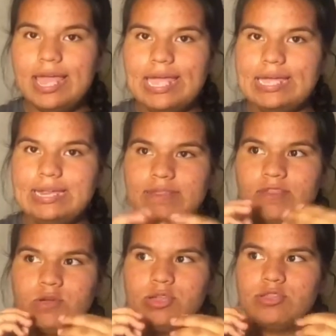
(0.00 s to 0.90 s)
and
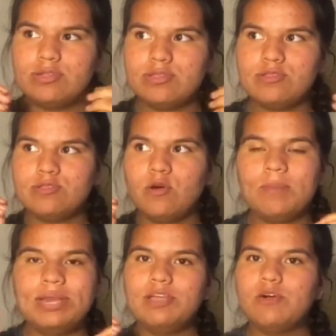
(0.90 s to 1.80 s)
there's so
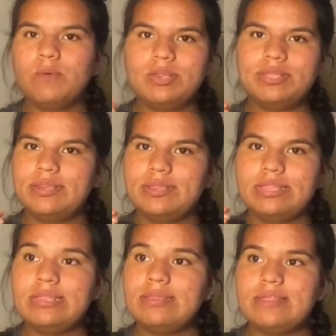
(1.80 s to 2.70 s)
many
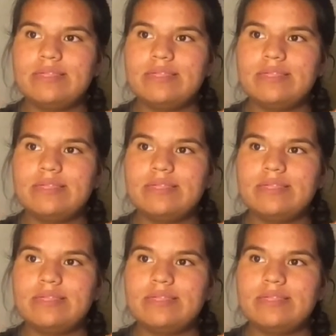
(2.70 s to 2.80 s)
coincidences